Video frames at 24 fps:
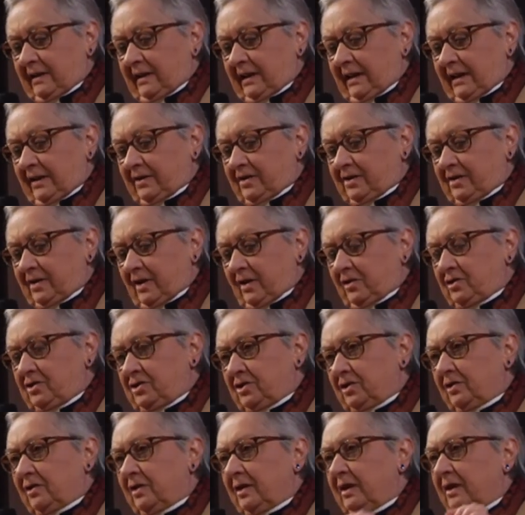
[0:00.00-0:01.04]
It's a
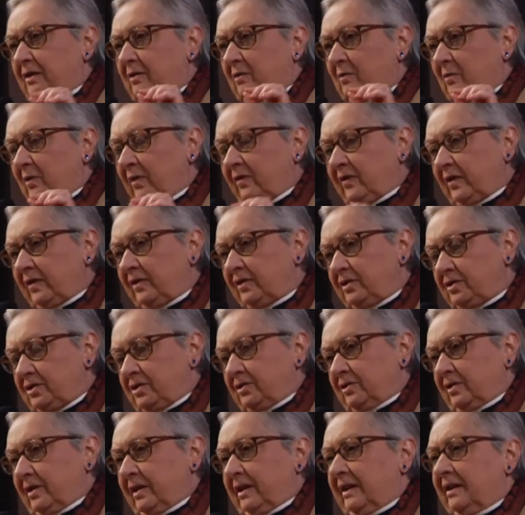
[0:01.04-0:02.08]
journey within a
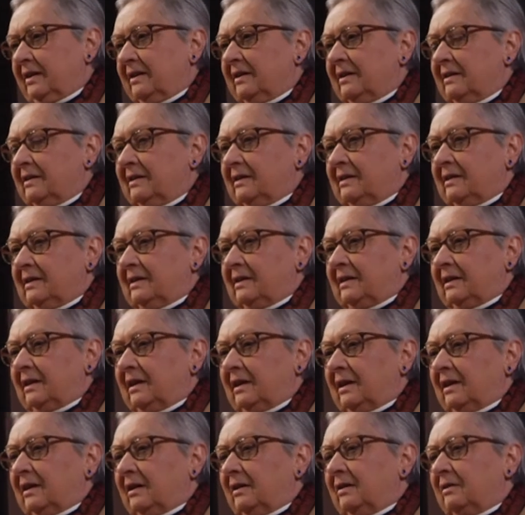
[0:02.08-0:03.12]
journey
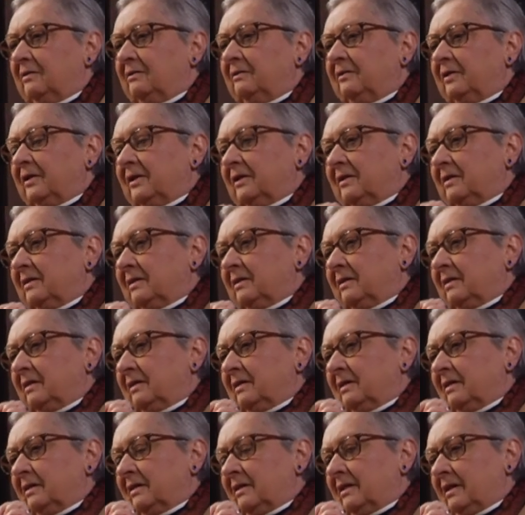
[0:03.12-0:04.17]
of
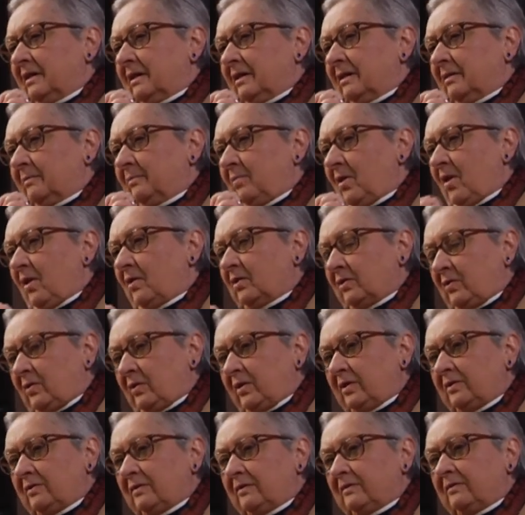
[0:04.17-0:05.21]
uh, Paul
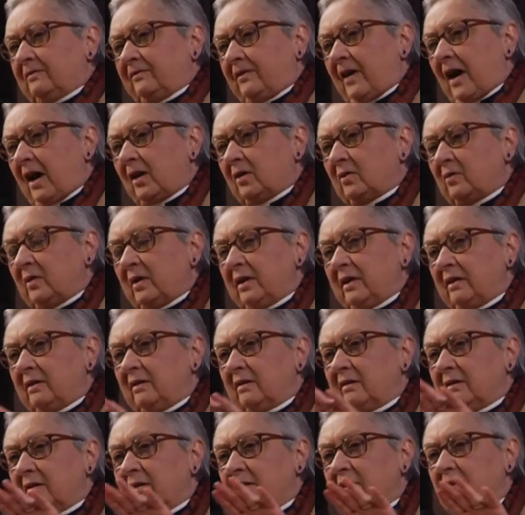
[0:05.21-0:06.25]
Gordon
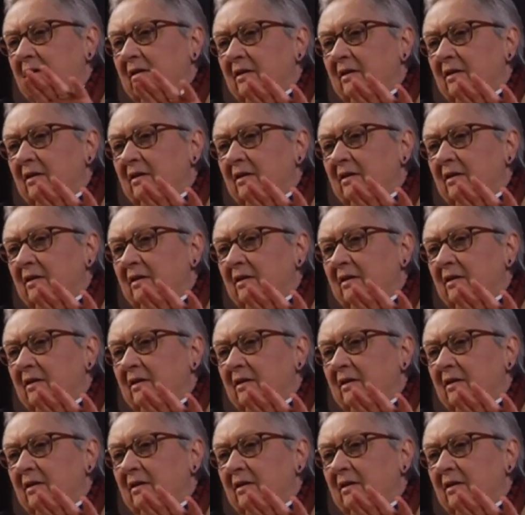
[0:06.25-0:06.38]
following